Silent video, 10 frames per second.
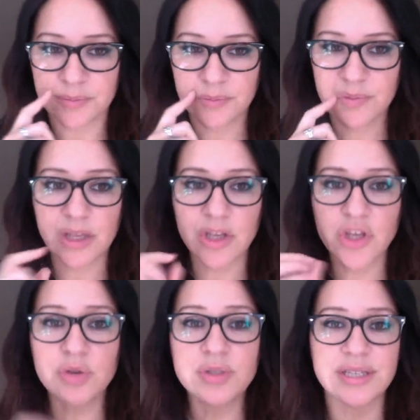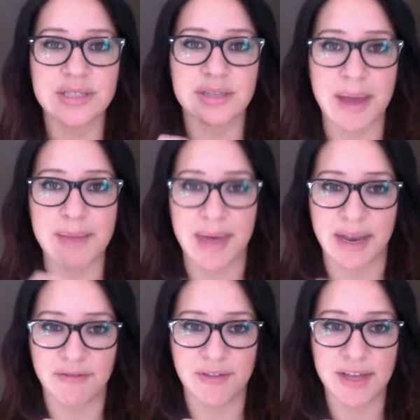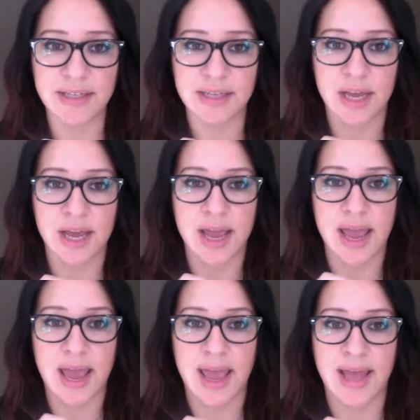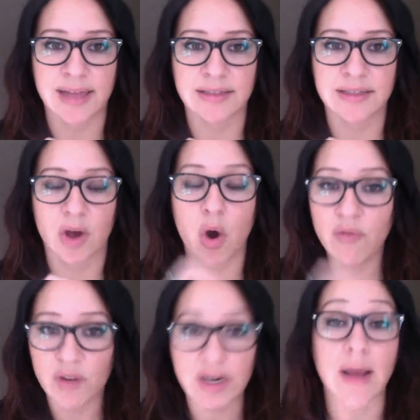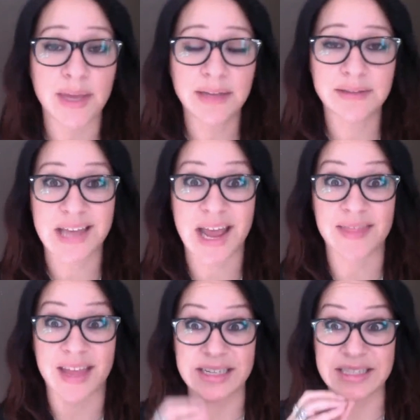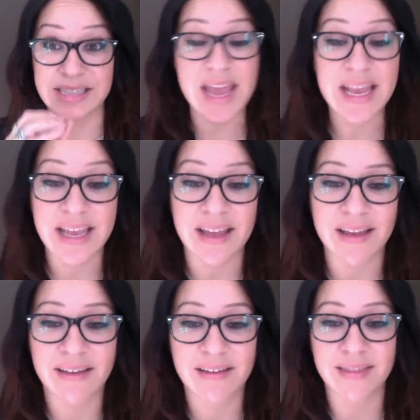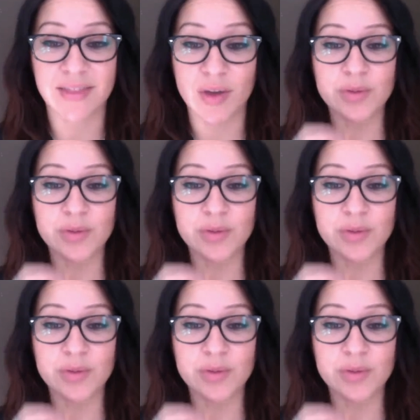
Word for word: use it to my benefit and overcome it, and then take those